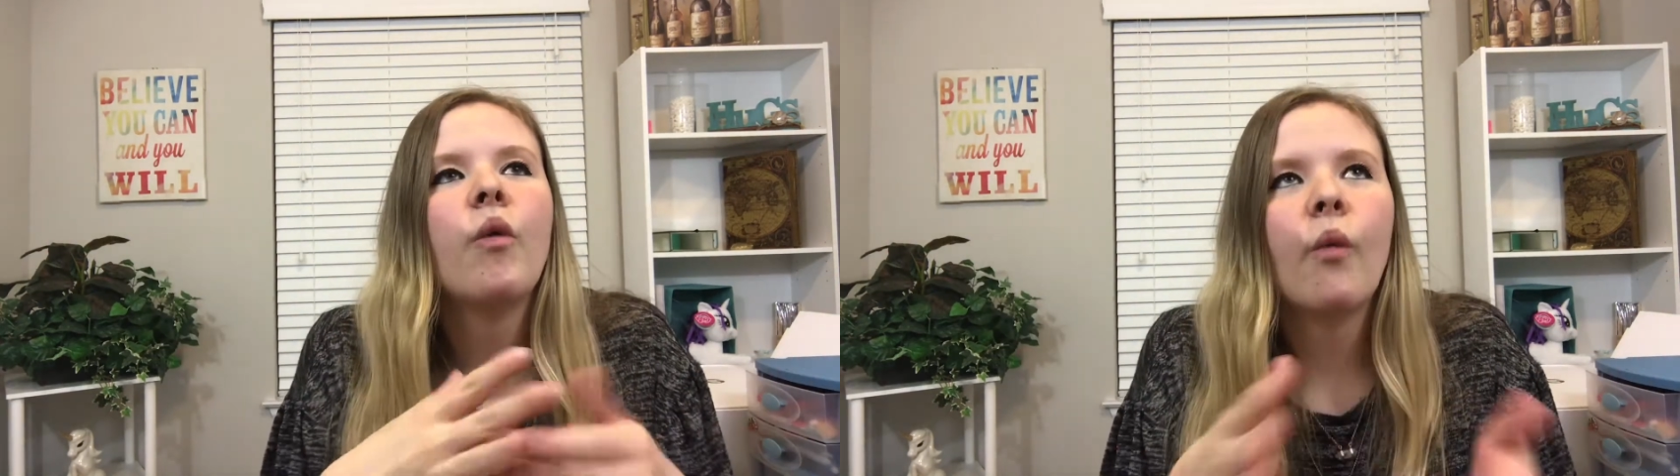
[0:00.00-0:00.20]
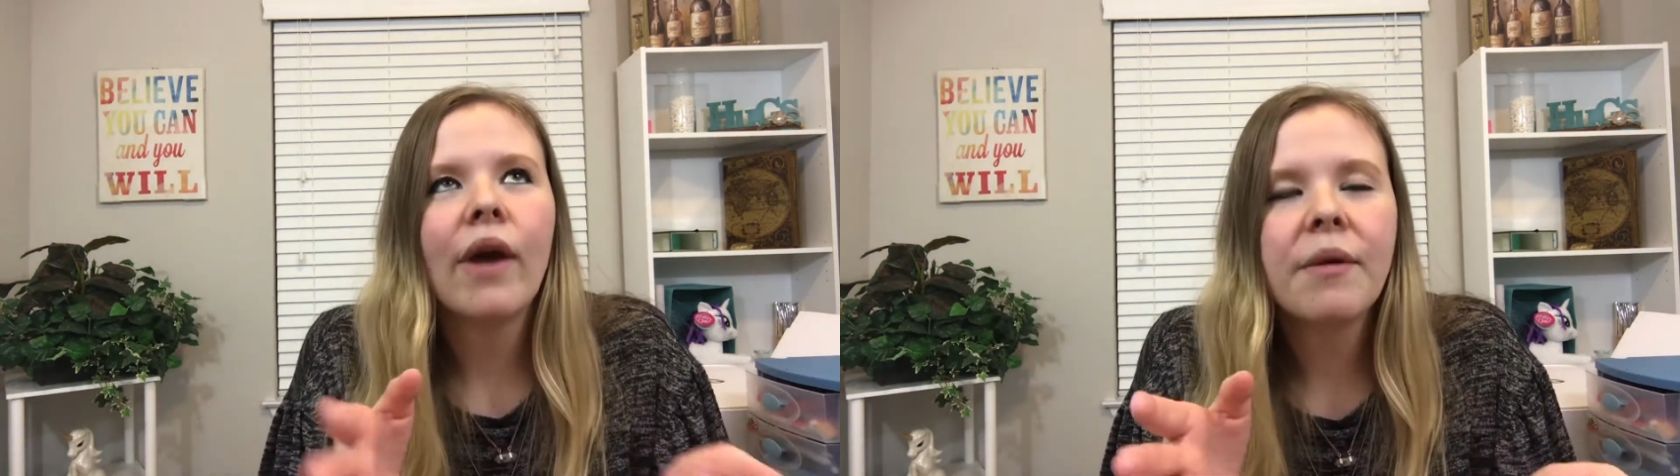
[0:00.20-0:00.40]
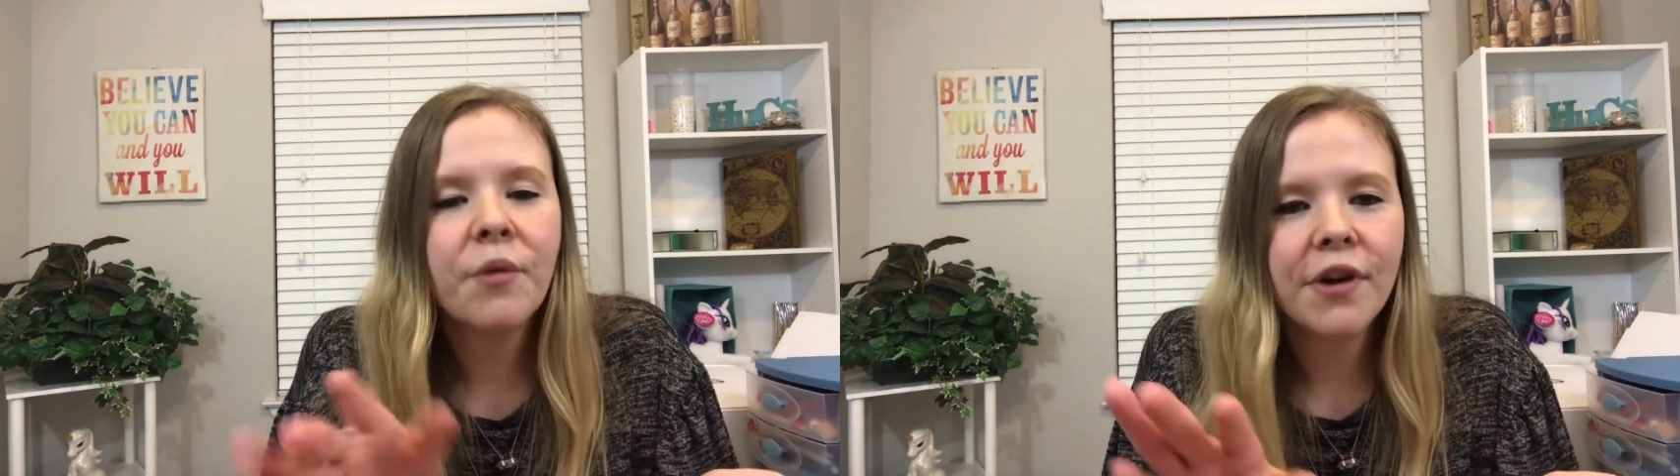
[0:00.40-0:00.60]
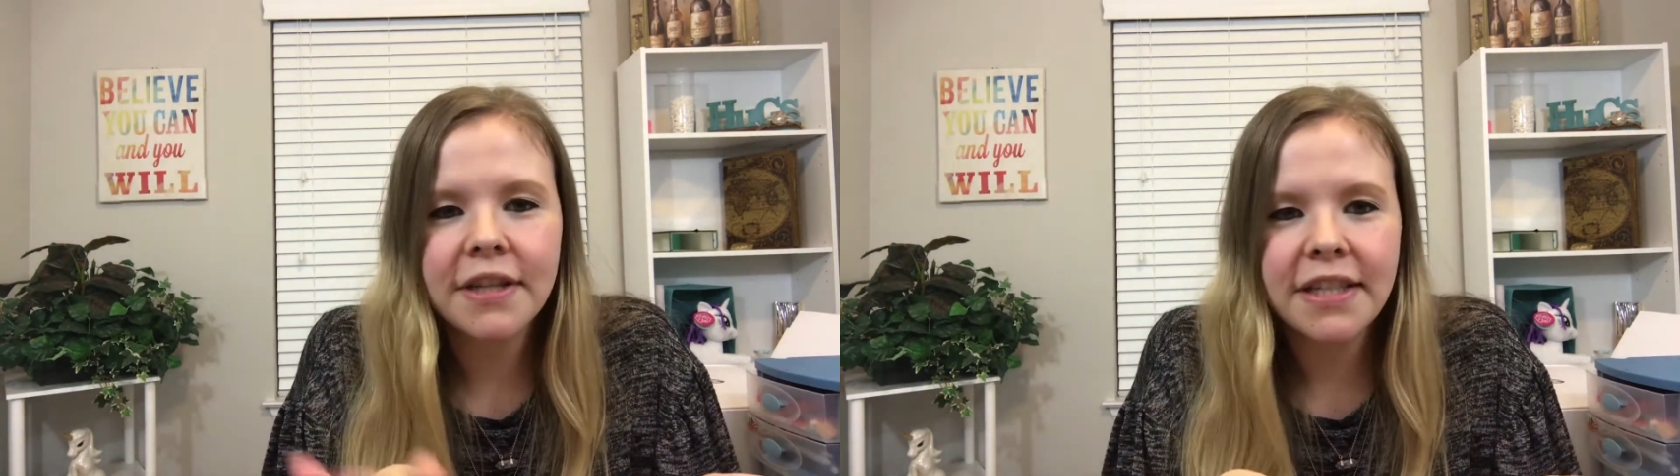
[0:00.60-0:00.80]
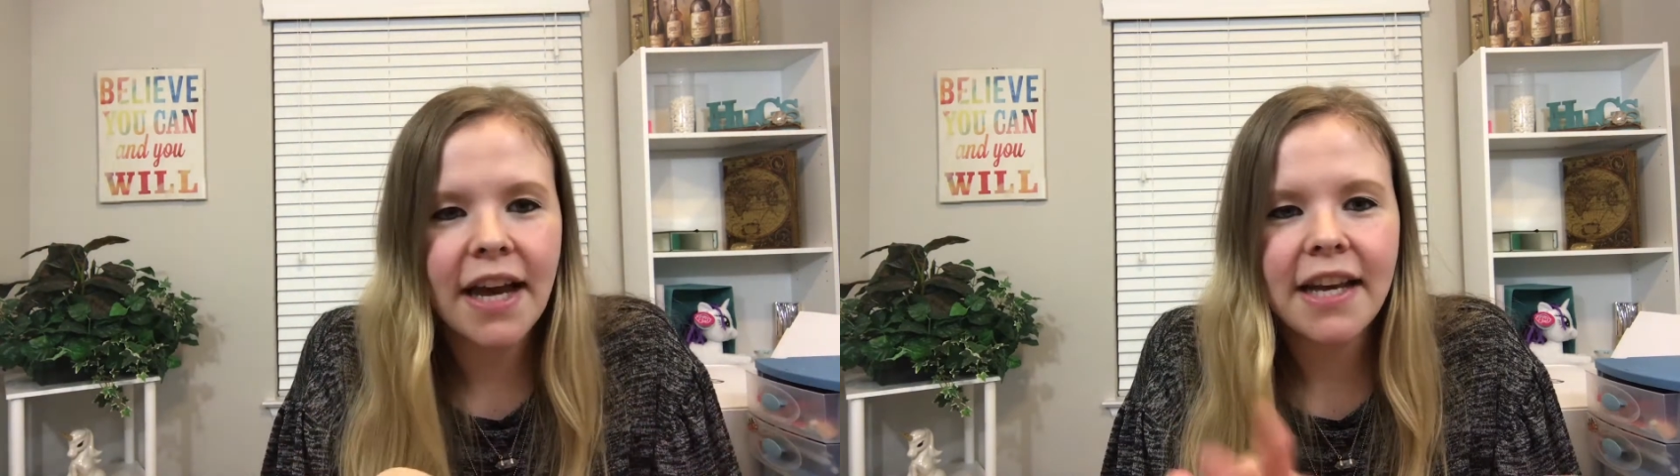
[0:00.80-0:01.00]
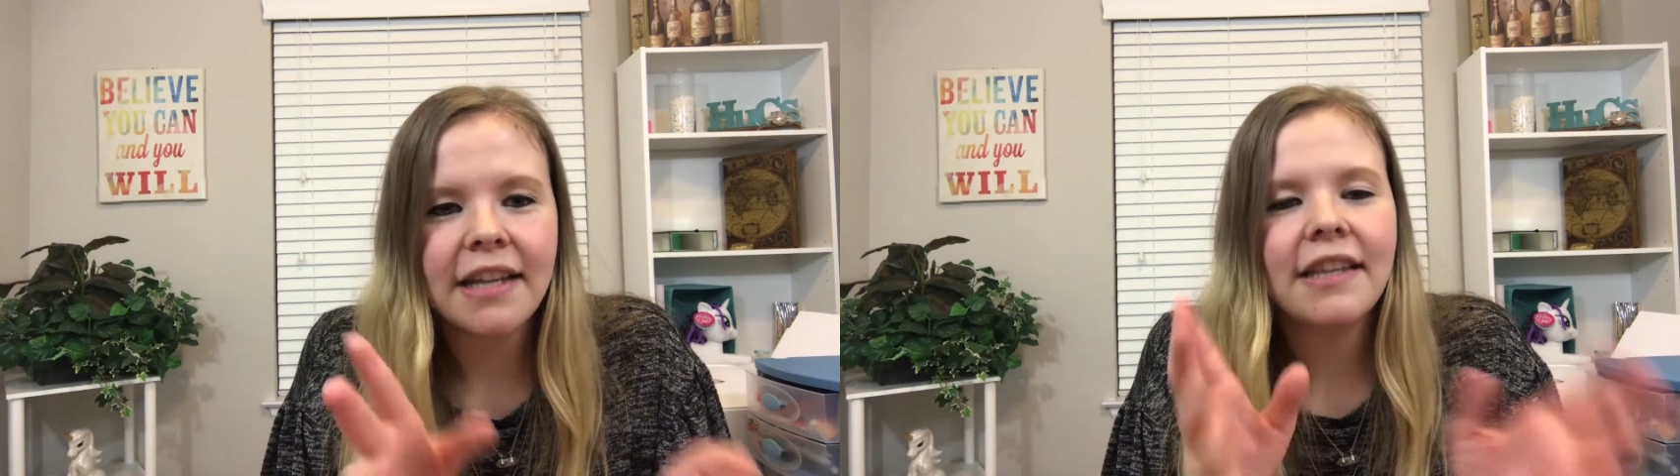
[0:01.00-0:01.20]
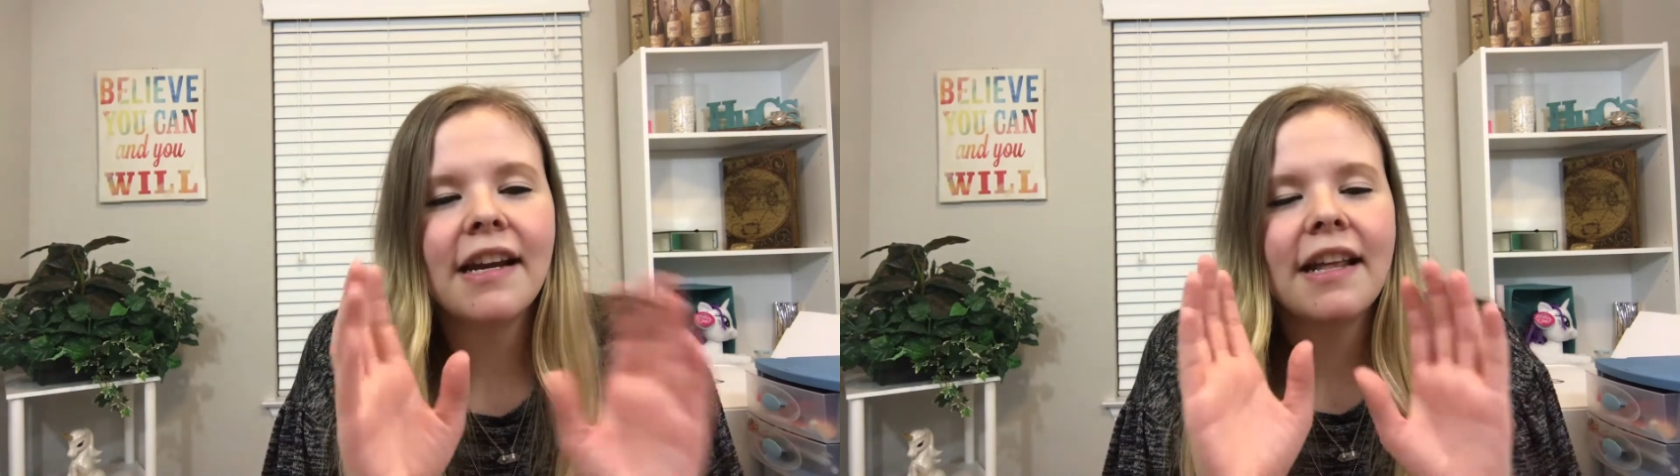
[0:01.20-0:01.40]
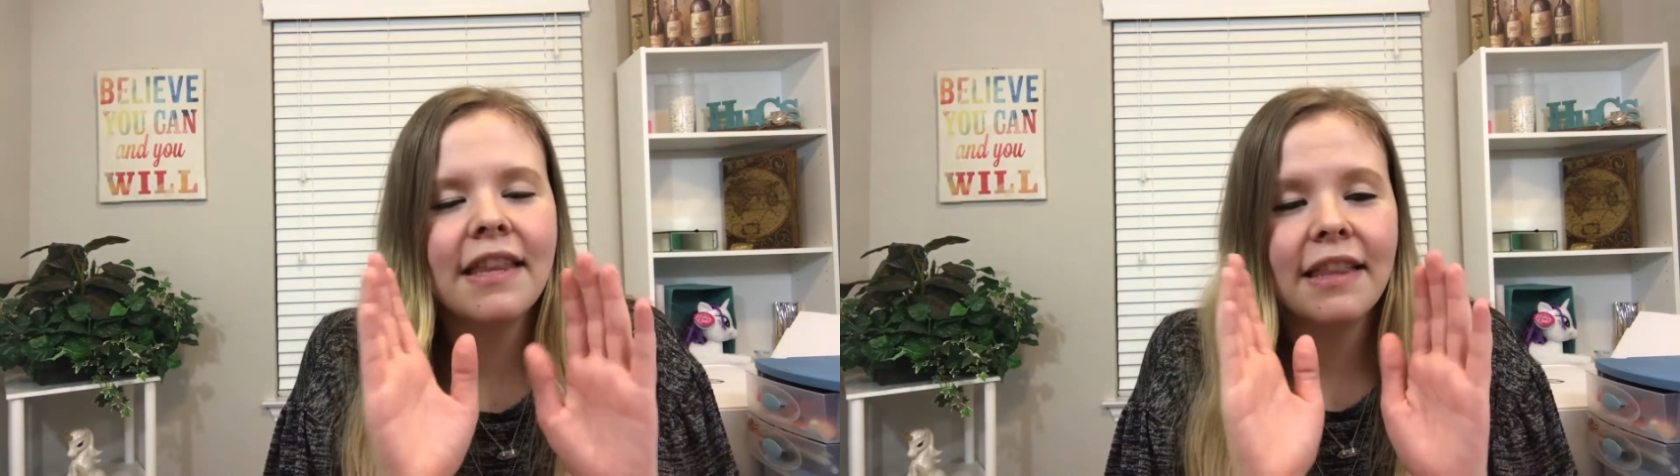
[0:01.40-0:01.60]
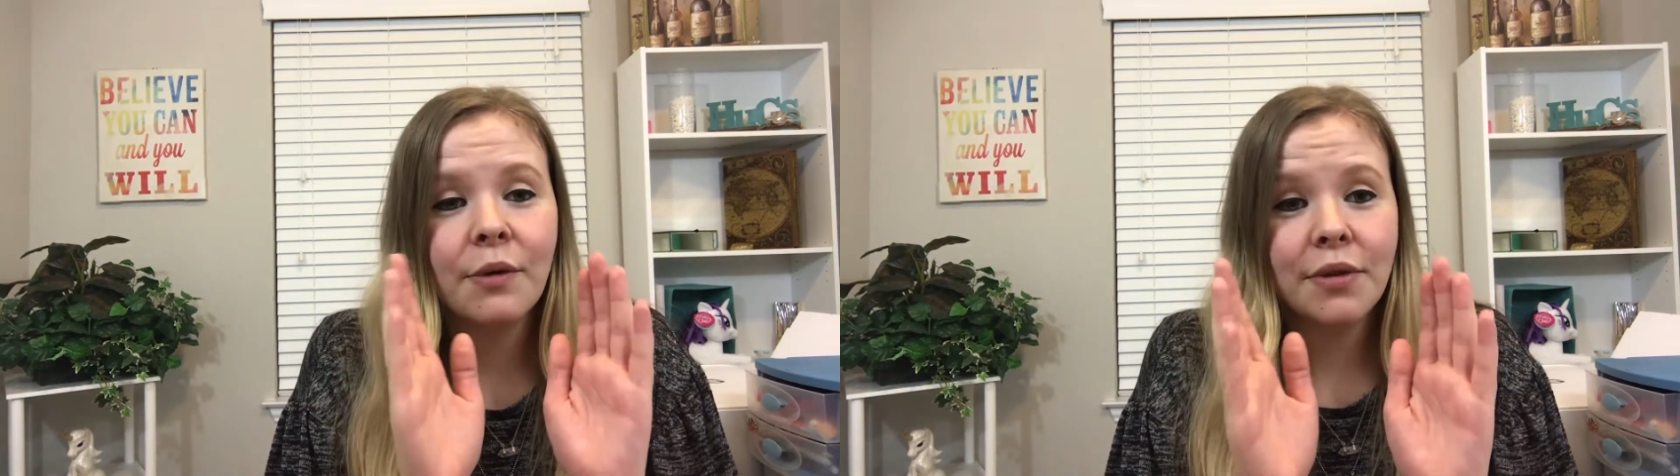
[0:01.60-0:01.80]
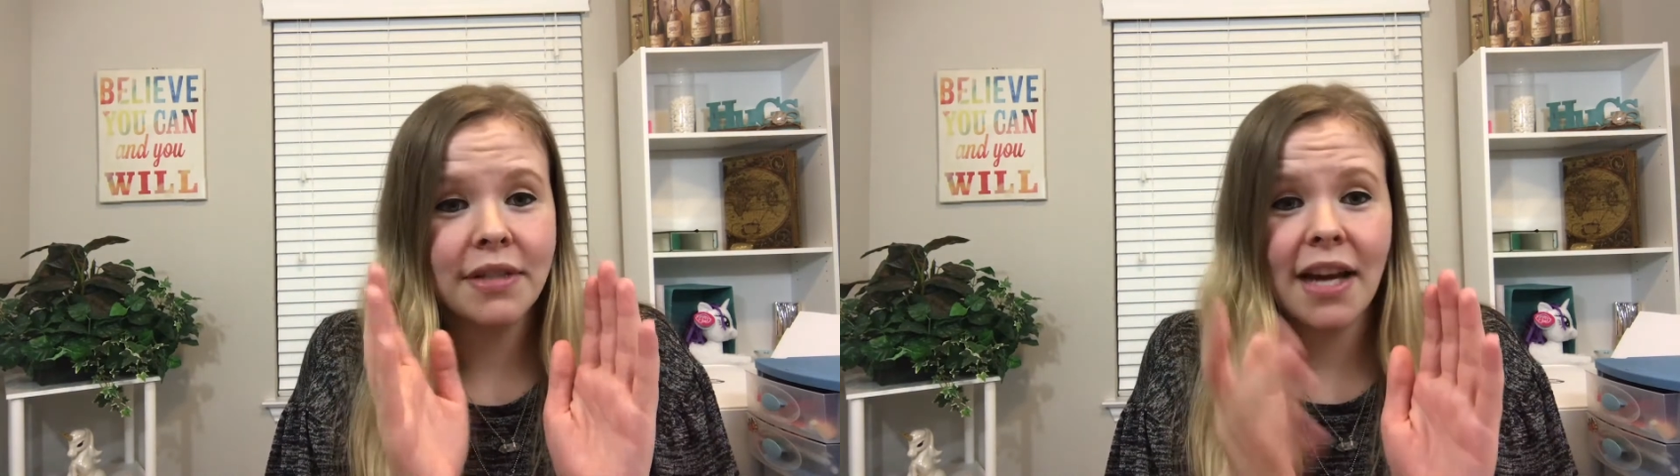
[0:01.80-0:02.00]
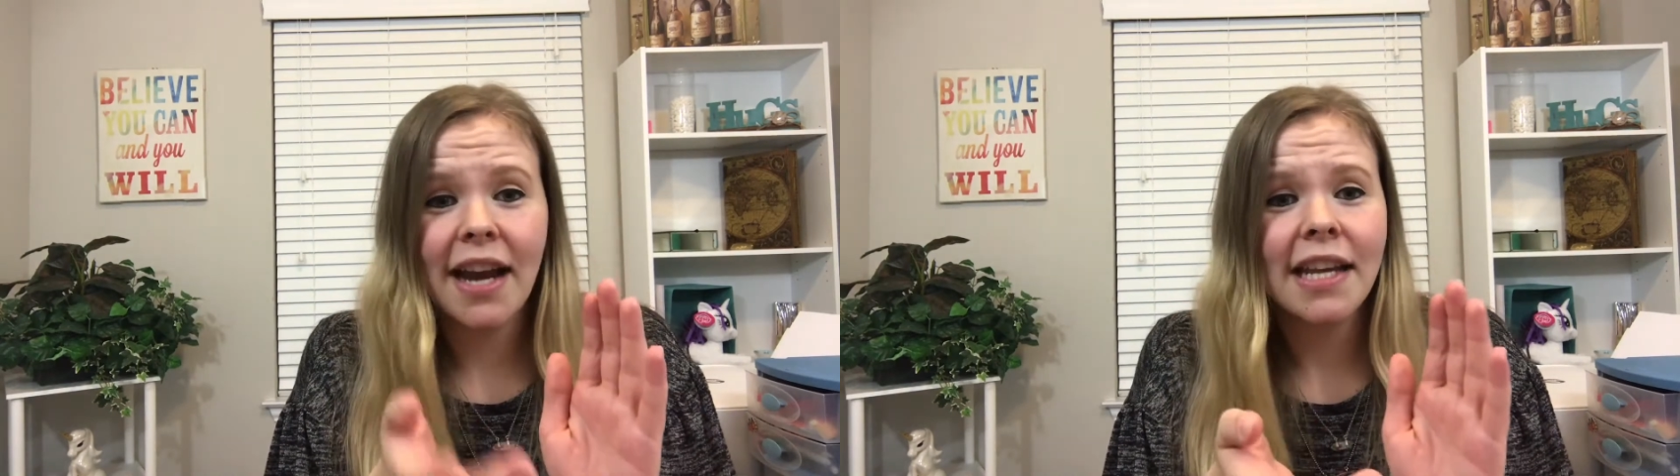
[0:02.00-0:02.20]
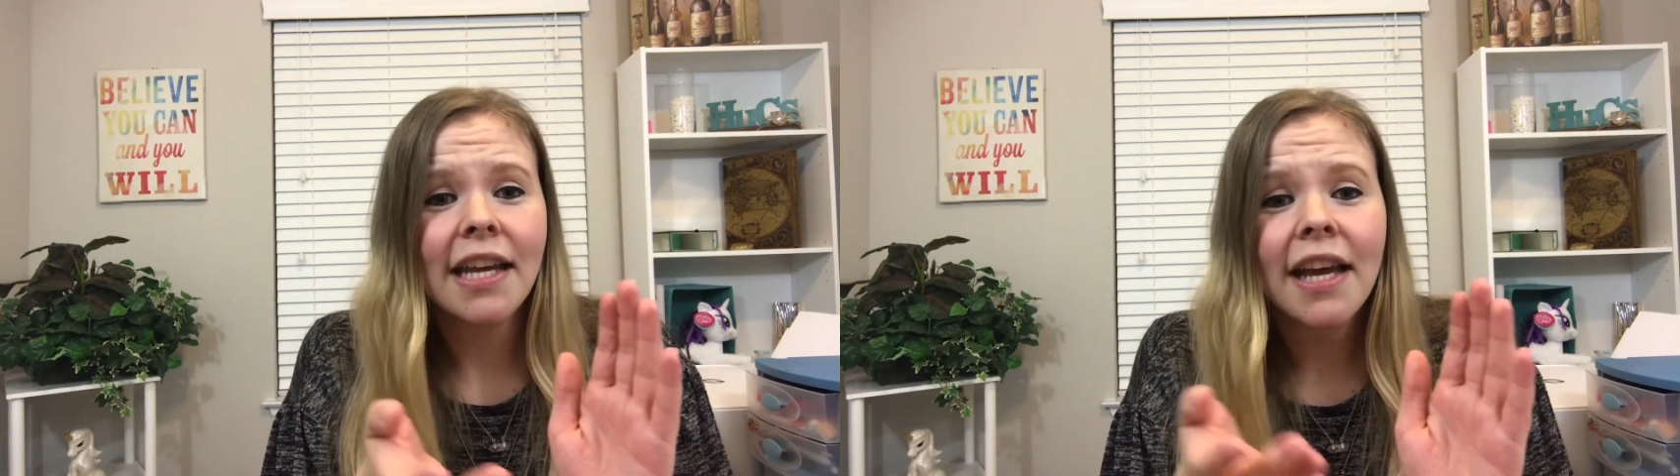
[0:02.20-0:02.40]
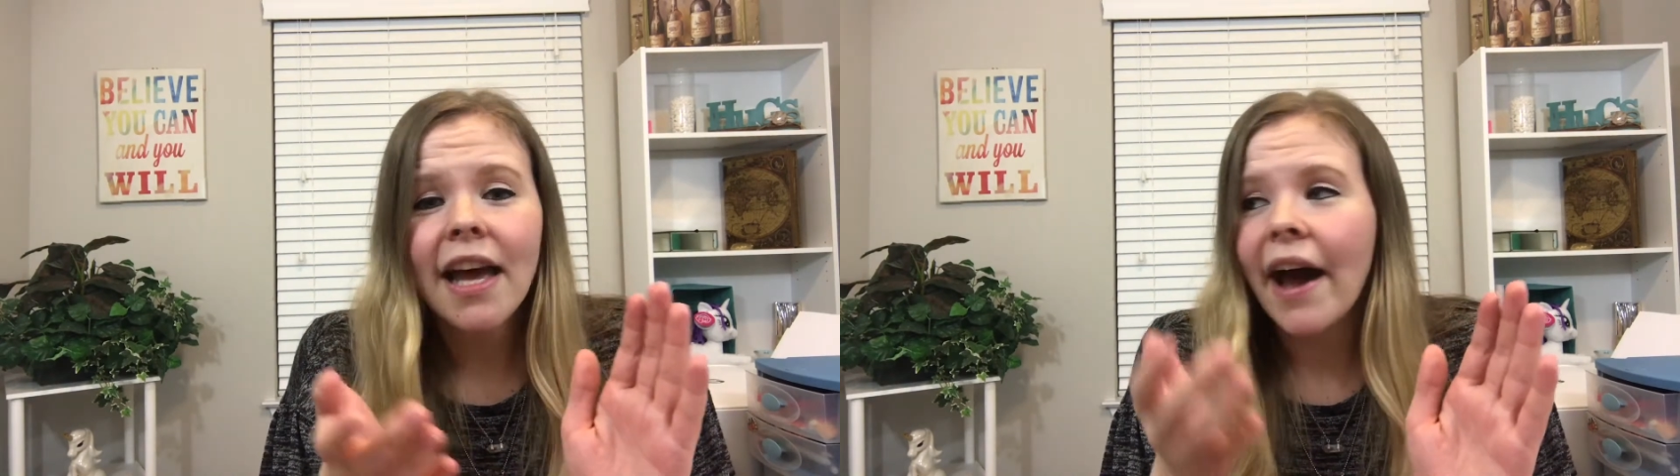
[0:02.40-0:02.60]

way more excited than anything that was tiny.